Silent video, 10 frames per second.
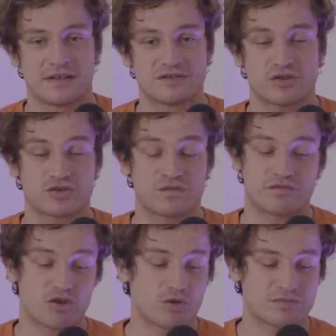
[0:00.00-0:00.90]
sort of
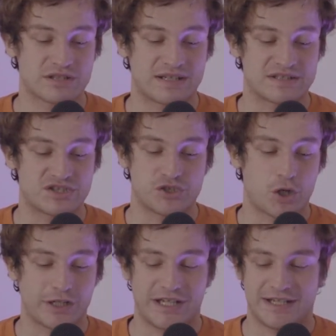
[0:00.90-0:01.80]
rooms, and I just
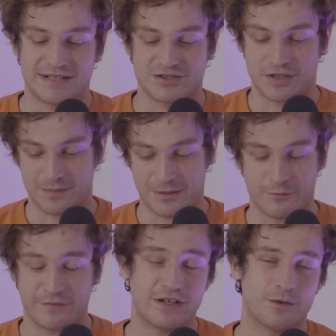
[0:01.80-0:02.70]
join in and talk
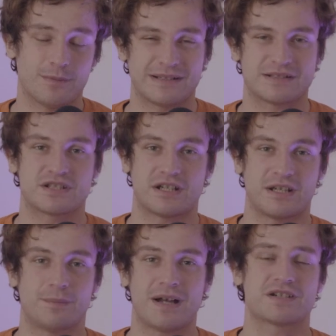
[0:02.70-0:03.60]
about film and share
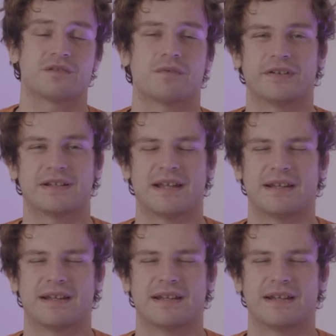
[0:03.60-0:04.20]
the passion with it.